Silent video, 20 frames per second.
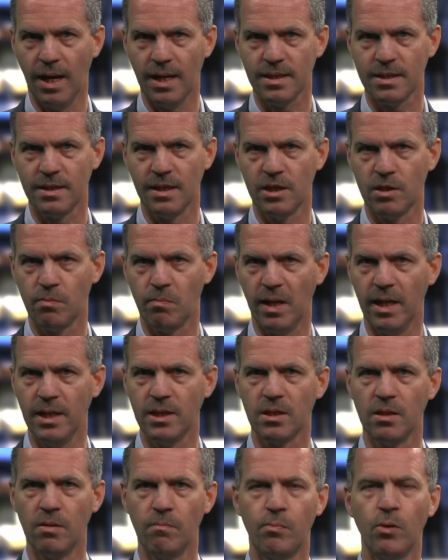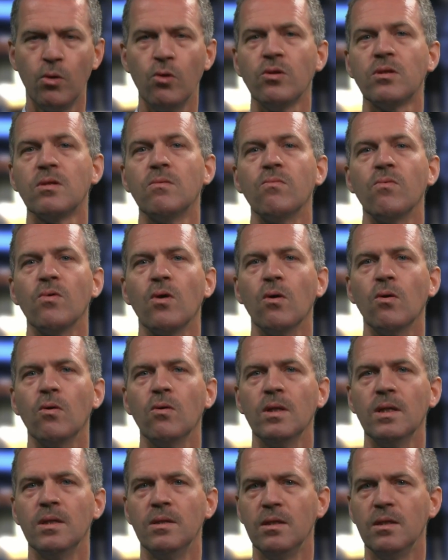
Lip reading: as this plays an important role